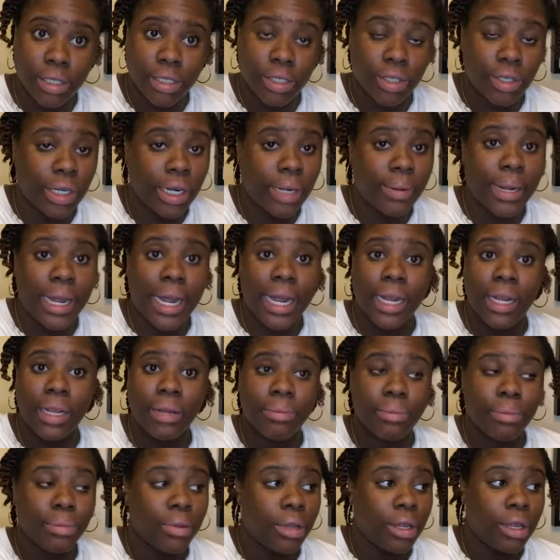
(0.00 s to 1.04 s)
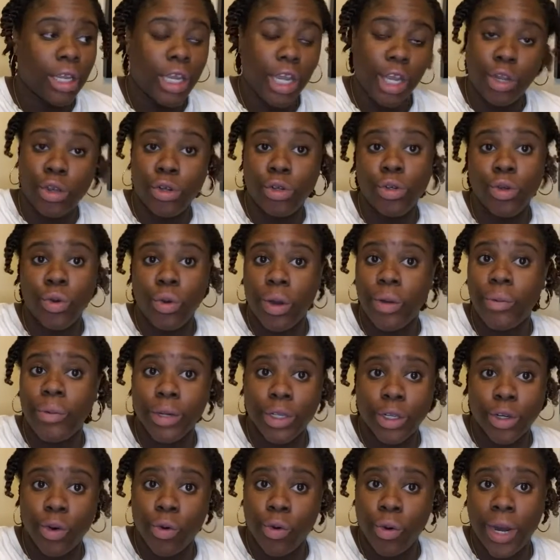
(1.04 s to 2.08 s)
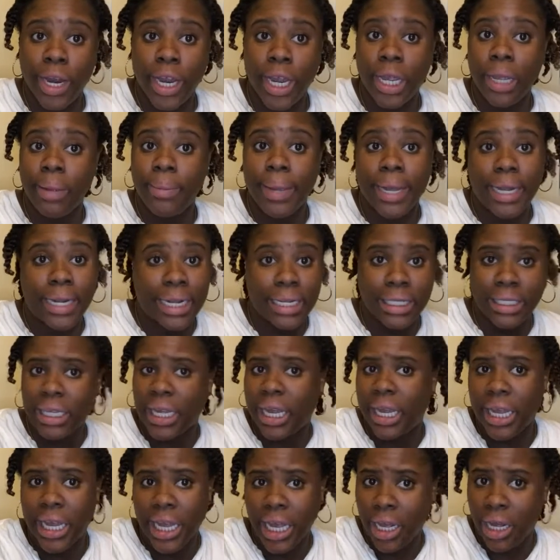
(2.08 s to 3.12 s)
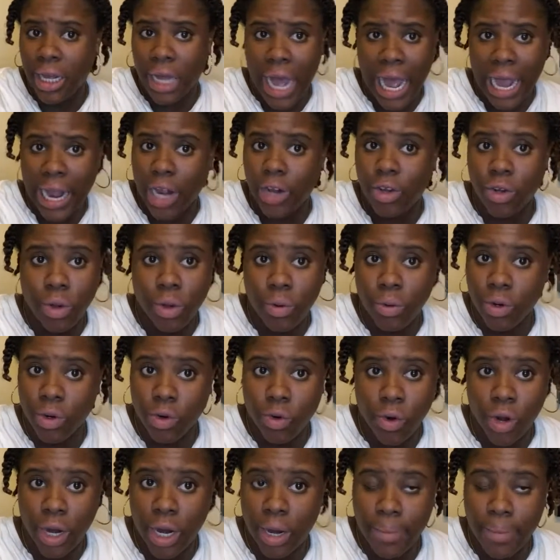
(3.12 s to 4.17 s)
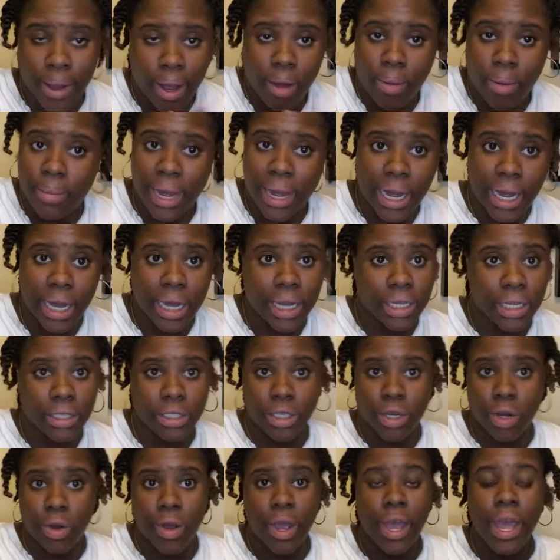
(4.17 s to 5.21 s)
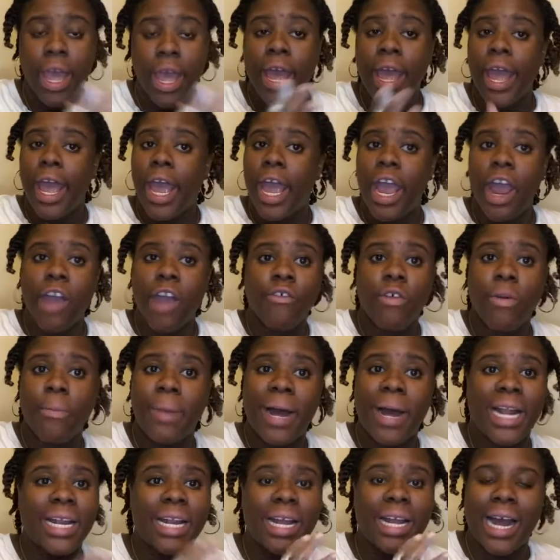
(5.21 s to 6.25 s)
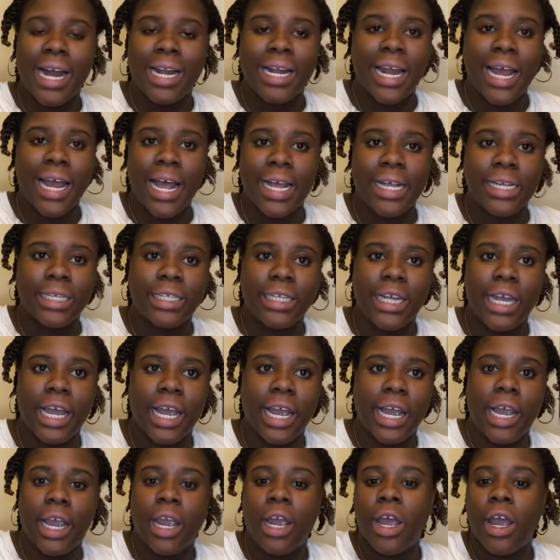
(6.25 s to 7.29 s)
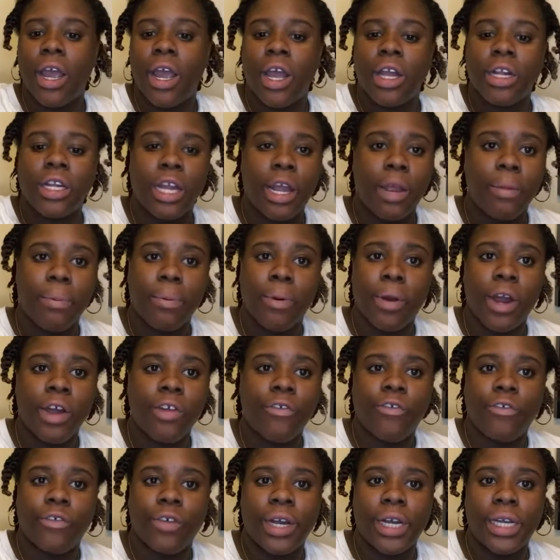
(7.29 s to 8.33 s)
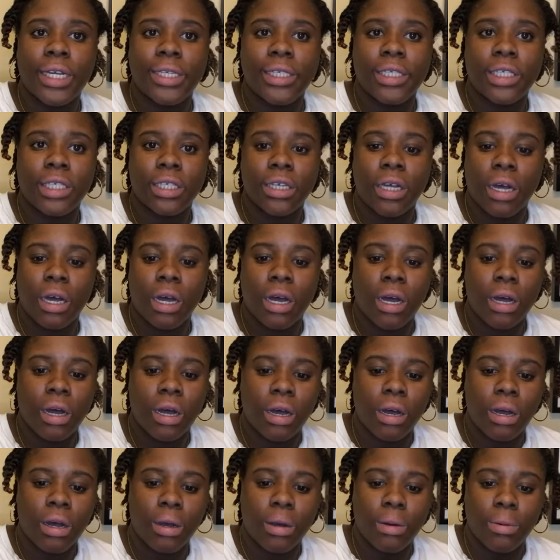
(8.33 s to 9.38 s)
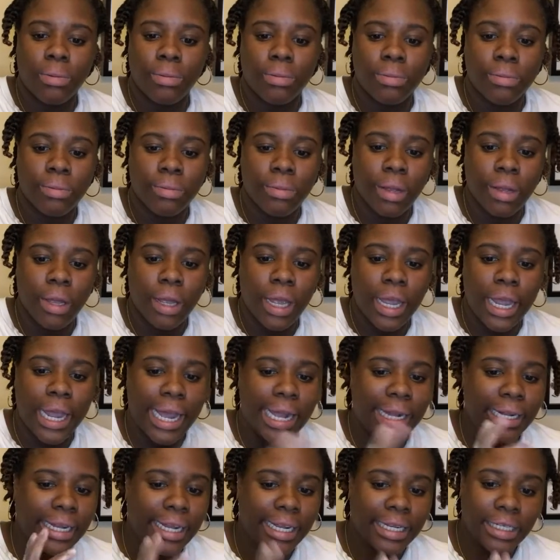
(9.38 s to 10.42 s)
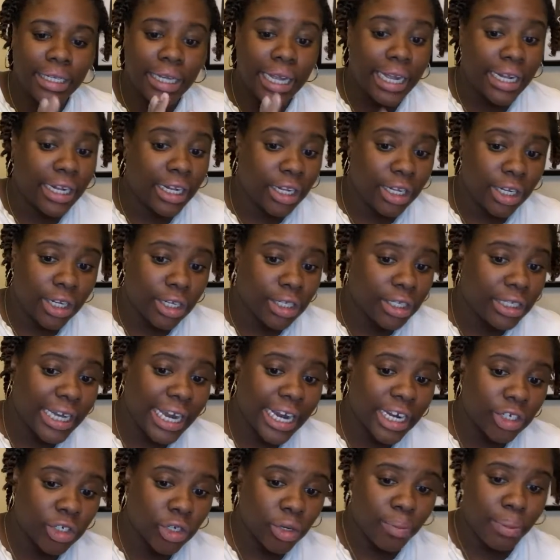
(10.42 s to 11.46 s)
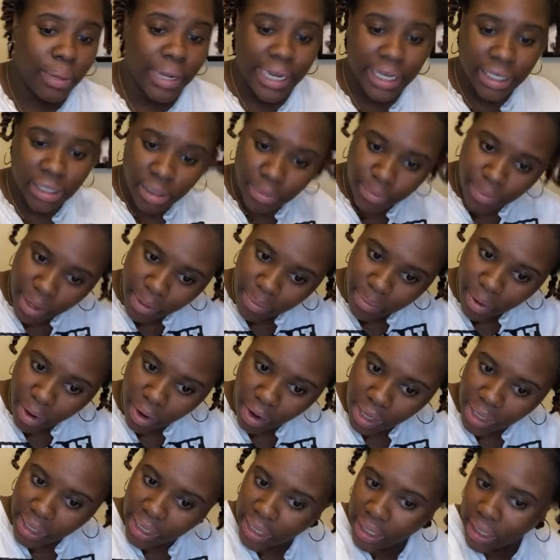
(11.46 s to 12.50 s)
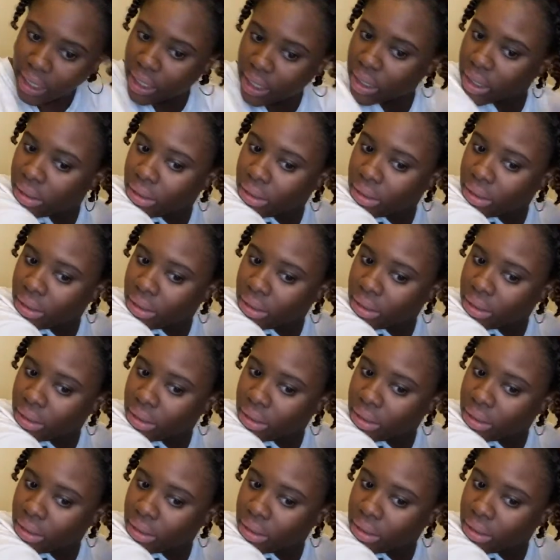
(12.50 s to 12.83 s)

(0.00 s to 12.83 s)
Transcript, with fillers: So they're like, can you do it with the cream? And I say, yeah, I can do it with the cream. all mine." So everybody kind of has their their preference. Um, and that and the texture plays a big part in it.